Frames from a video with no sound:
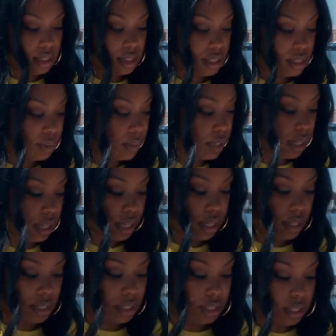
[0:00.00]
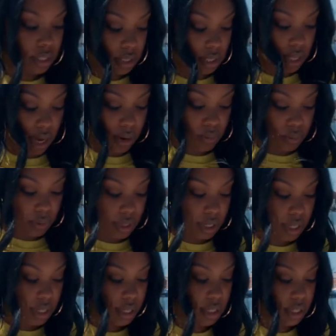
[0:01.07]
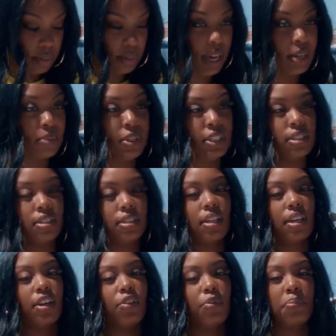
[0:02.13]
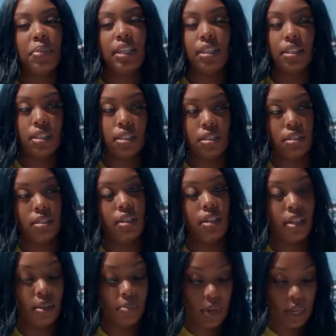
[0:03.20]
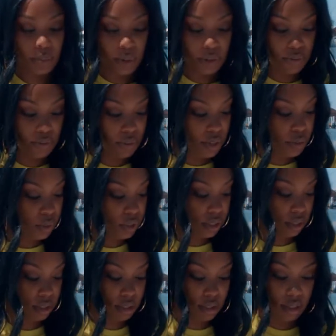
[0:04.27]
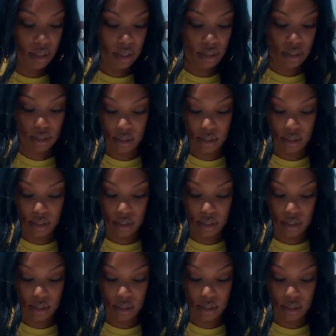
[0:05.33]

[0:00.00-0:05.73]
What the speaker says: some colors that really make me just think of peace and make me feel good.